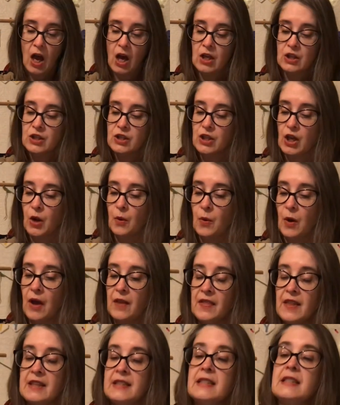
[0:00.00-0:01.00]
So
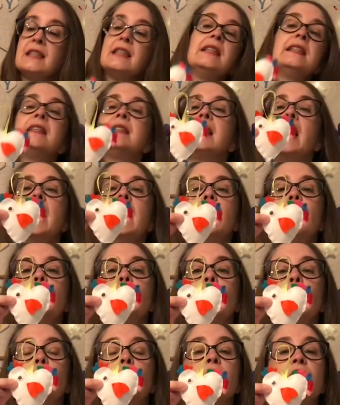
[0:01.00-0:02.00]
this is the same
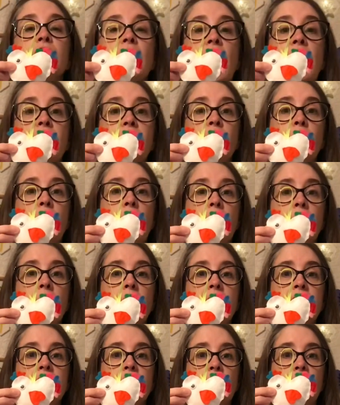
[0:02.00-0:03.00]
whichever way
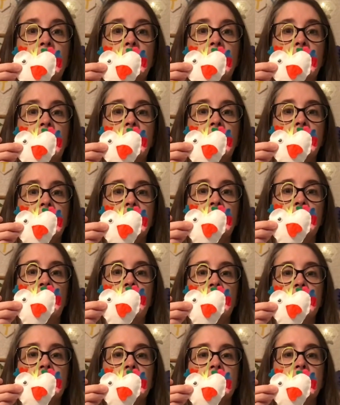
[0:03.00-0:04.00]
we're doing it, like
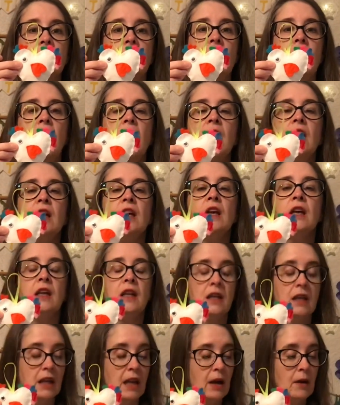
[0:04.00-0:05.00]
that.
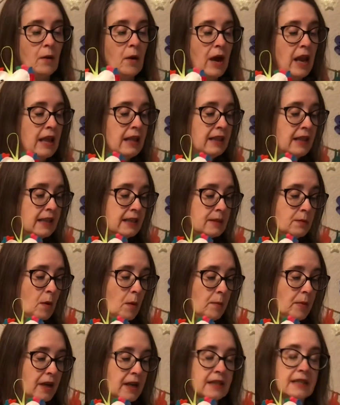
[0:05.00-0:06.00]
Now in this one,
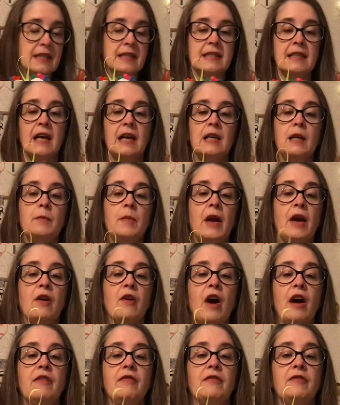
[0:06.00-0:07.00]
because it's slightly bigger,
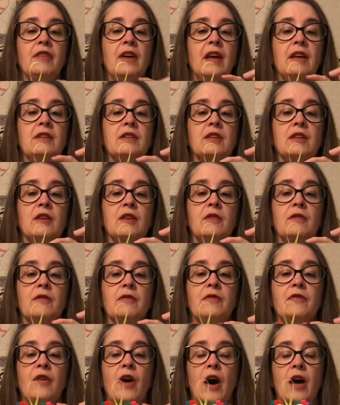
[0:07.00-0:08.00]
I fit
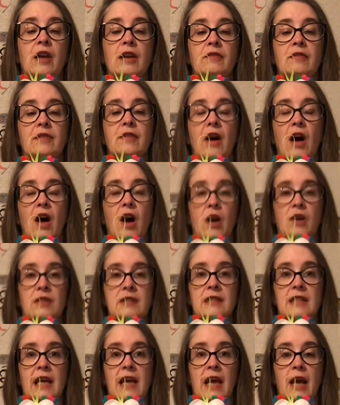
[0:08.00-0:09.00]
5
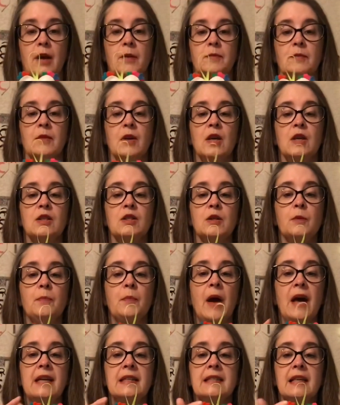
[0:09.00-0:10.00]
hearts here. So
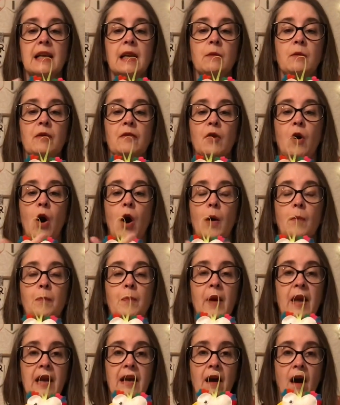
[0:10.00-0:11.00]
basically we've got a
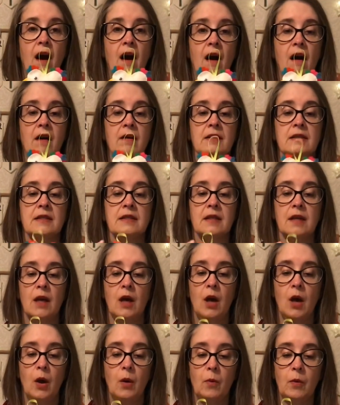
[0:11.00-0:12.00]
big heart,
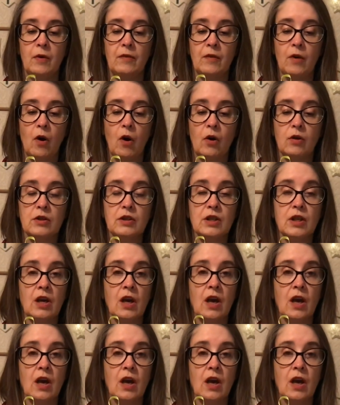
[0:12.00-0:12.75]
we've got